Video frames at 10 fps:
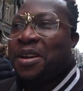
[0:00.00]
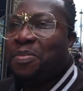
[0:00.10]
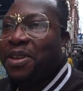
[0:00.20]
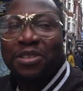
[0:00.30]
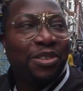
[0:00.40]

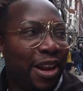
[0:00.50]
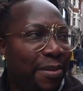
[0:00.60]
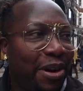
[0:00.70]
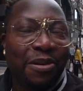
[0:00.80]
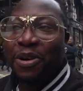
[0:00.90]
Please do let
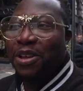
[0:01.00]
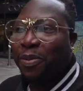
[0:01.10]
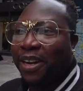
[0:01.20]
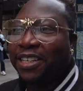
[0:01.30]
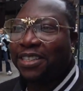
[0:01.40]
me know where you're
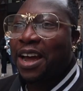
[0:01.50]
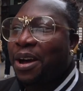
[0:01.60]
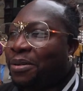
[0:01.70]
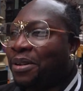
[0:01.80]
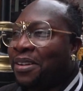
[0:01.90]
planning to
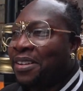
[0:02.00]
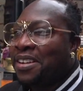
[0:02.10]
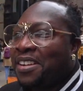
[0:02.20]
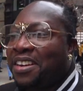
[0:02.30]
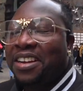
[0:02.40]
go.
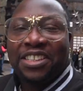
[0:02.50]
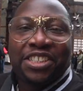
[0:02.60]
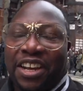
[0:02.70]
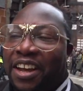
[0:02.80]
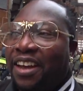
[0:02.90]
Let's
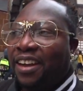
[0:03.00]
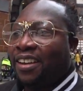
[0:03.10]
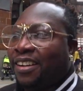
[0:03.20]
share.